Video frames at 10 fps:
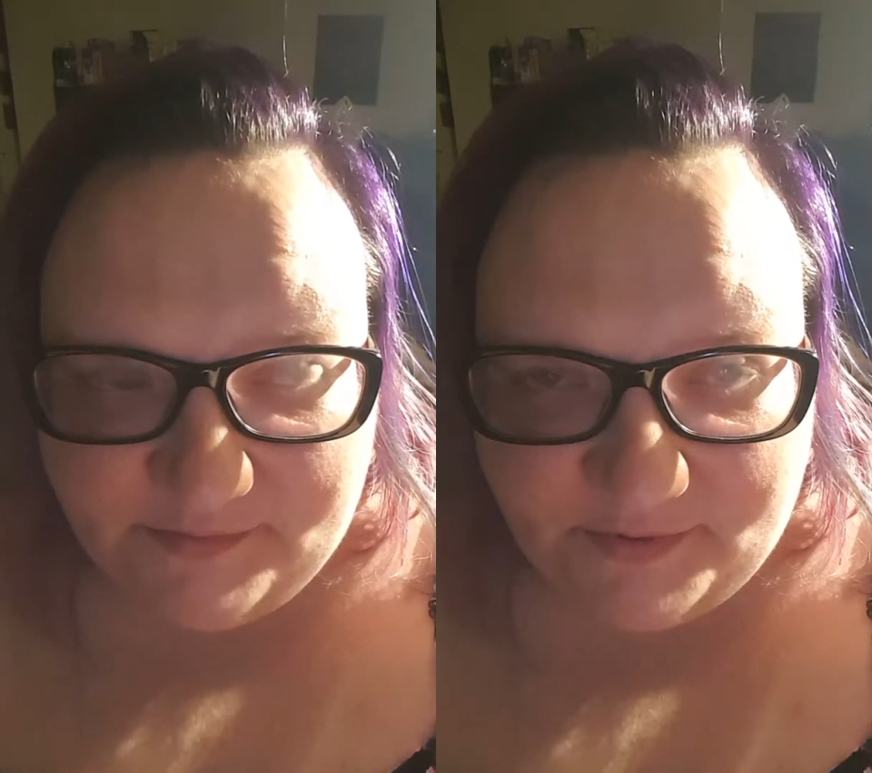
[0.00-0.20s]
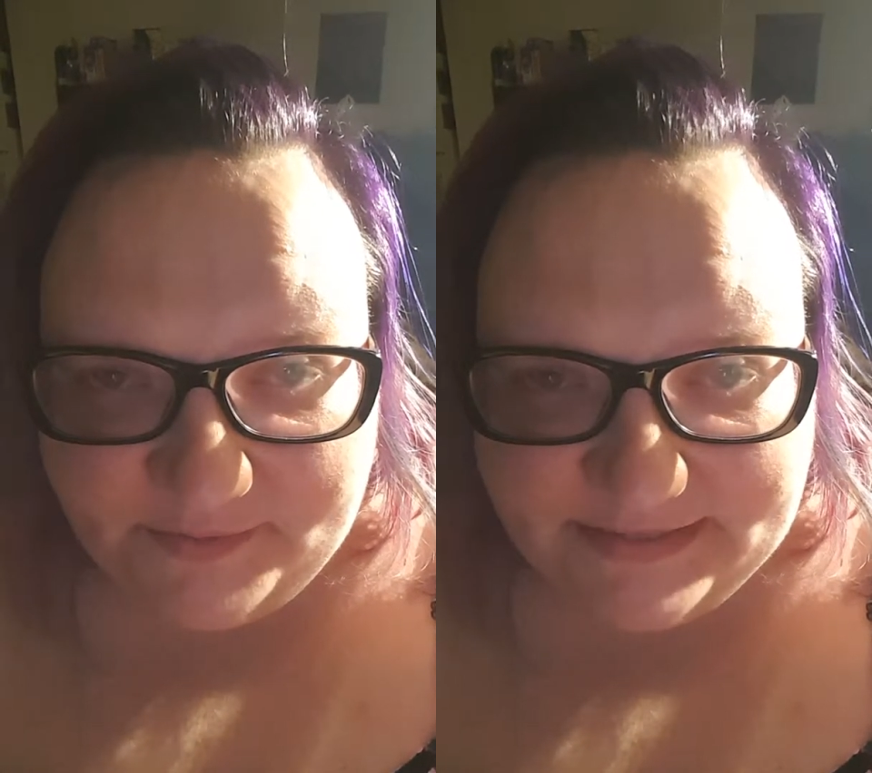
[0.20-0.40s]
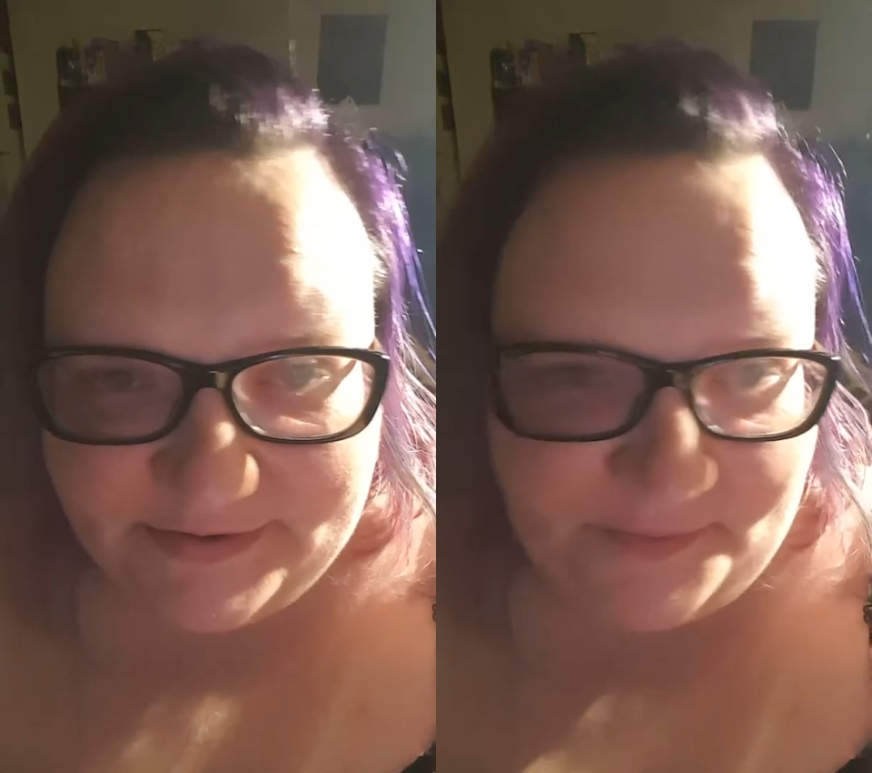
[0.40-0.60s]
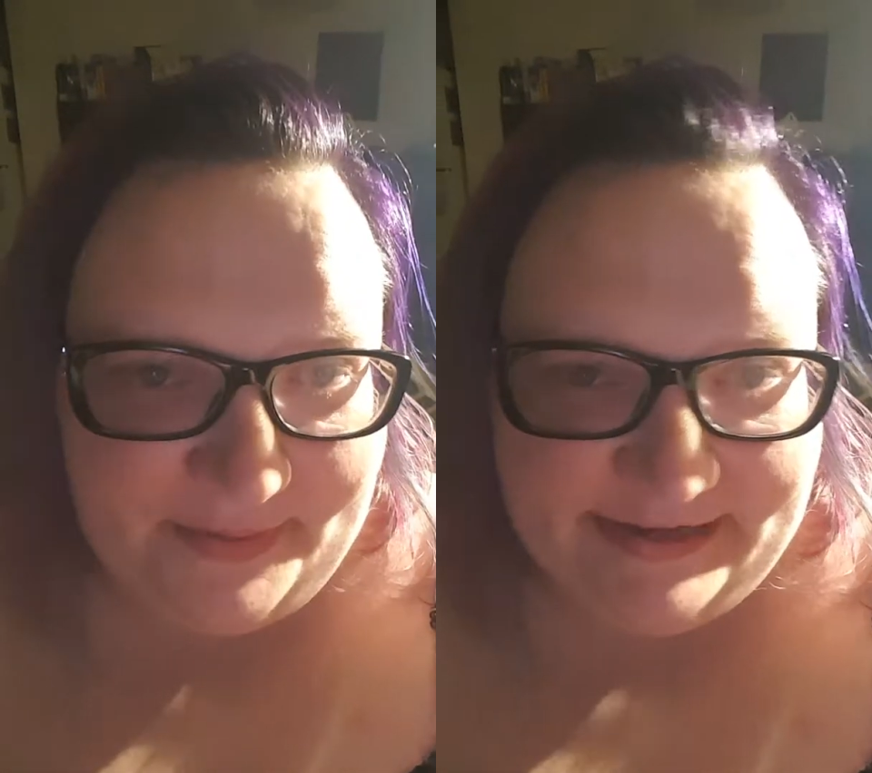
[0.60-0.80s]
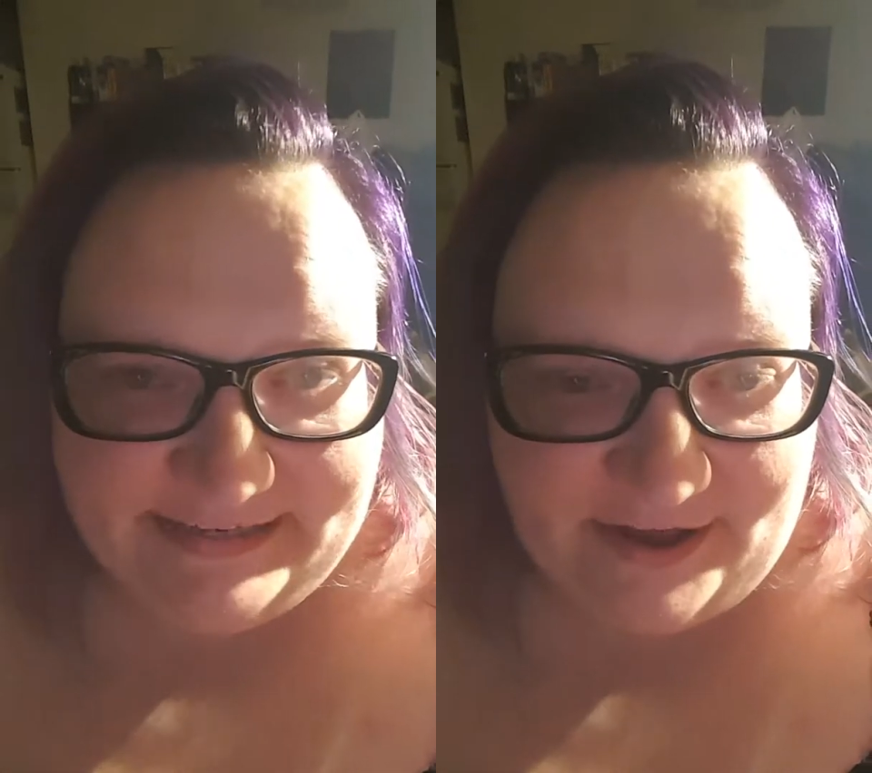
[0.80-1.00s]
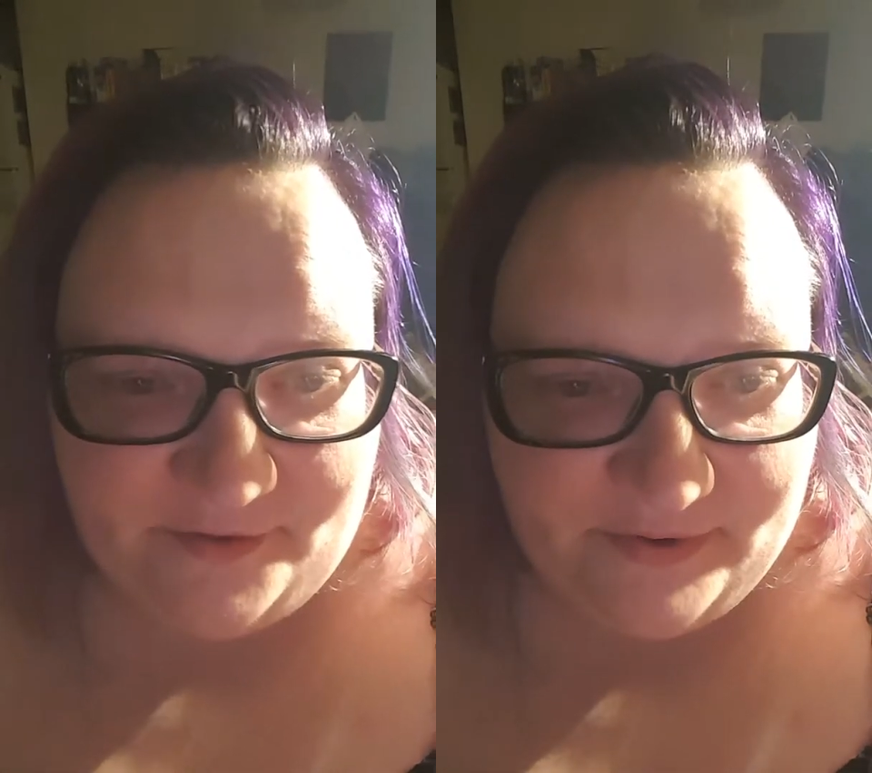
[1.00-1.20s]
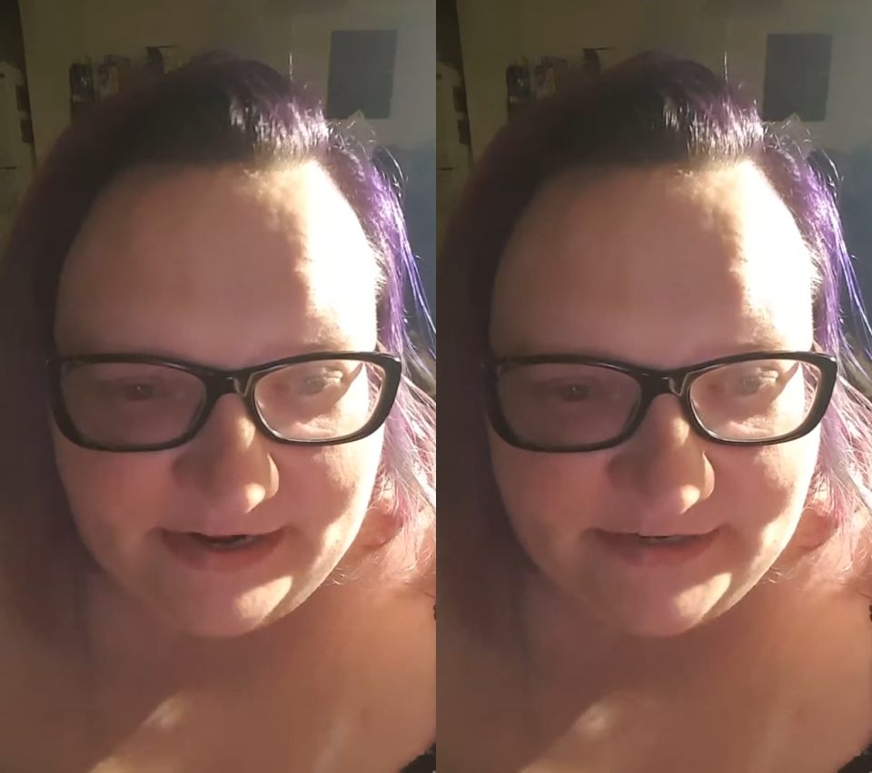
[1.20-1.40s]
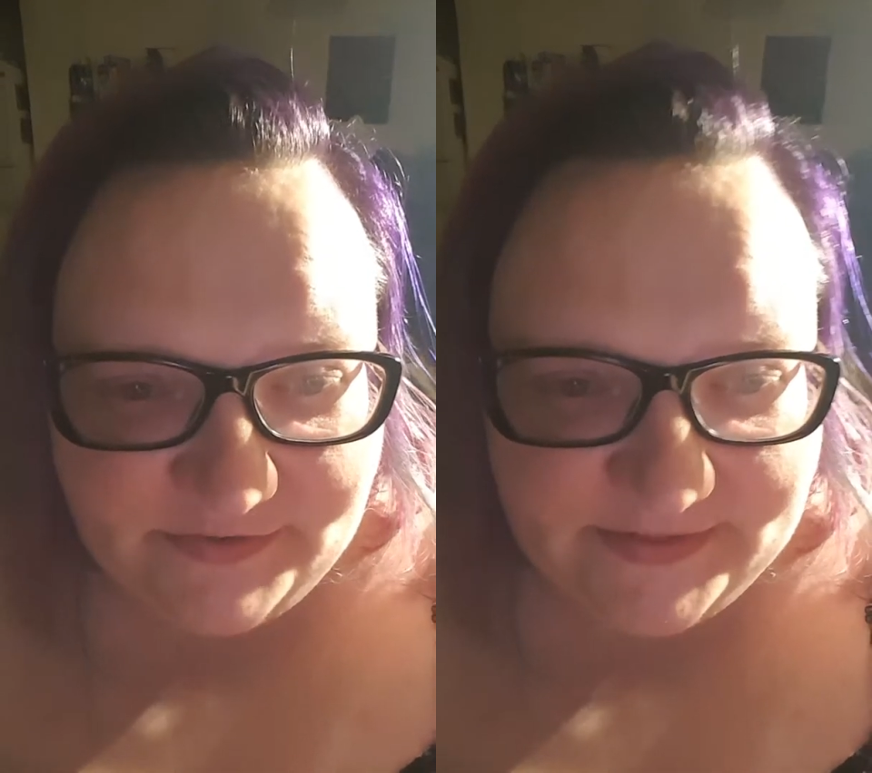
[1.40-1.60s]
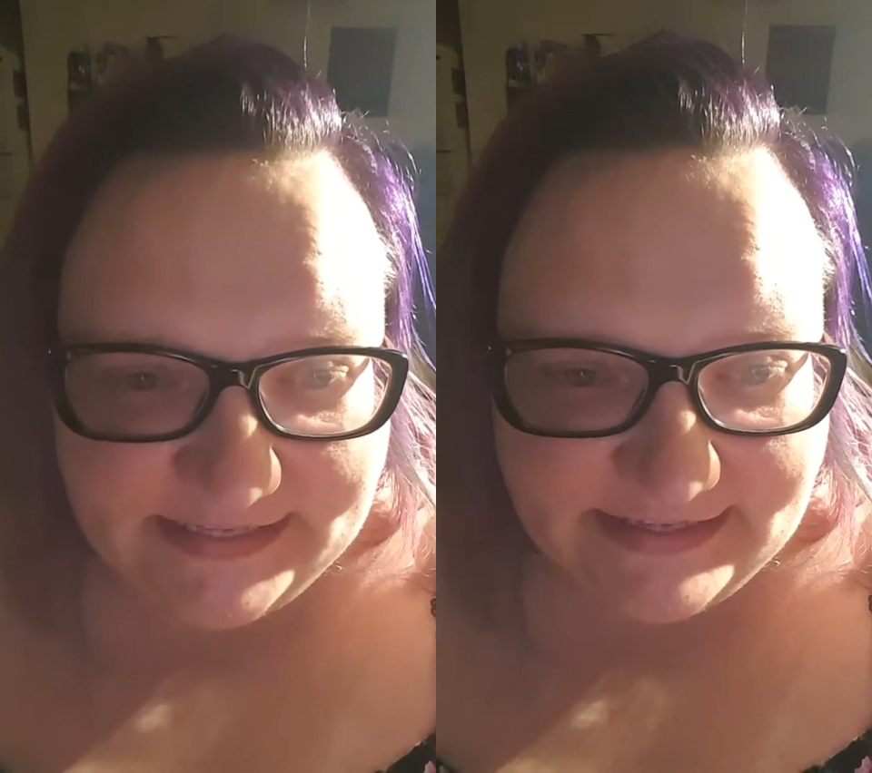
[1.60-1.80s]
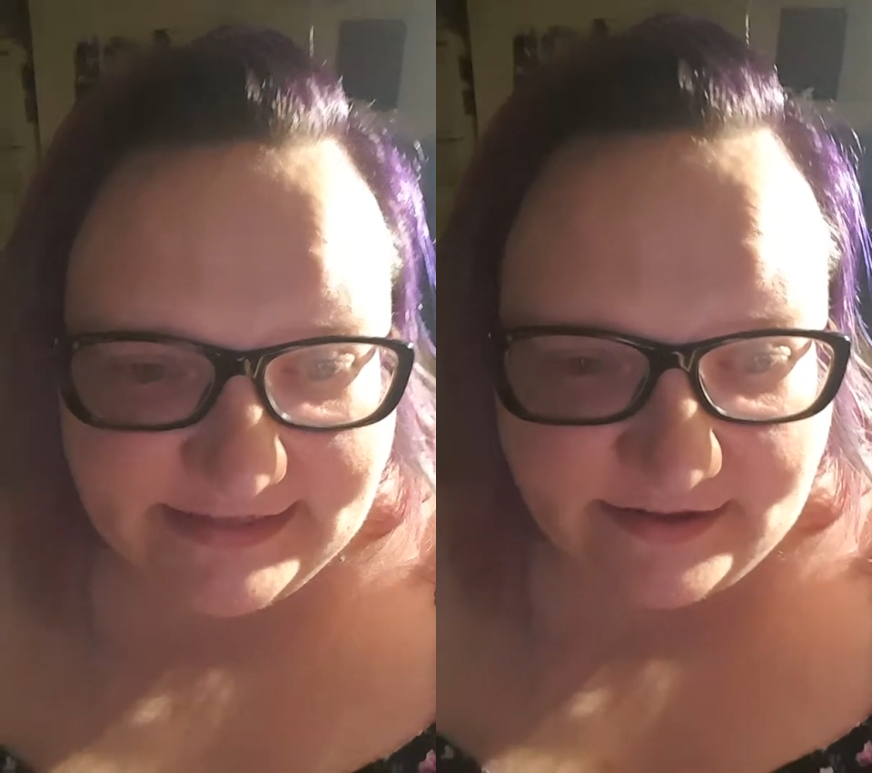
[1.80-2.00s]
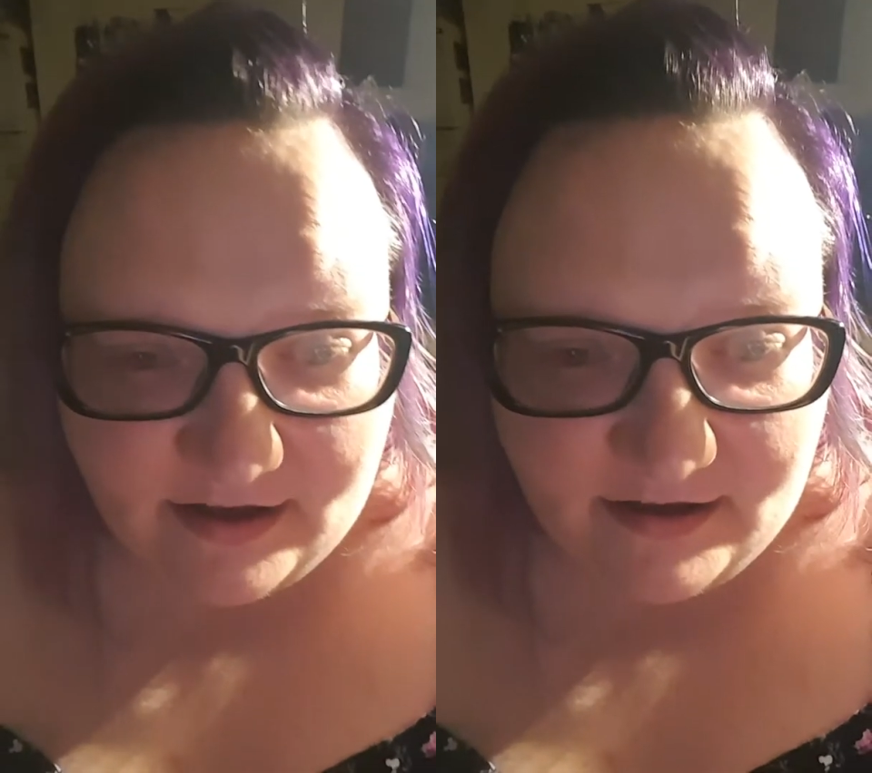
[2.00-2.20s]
always so blanked out when I do these.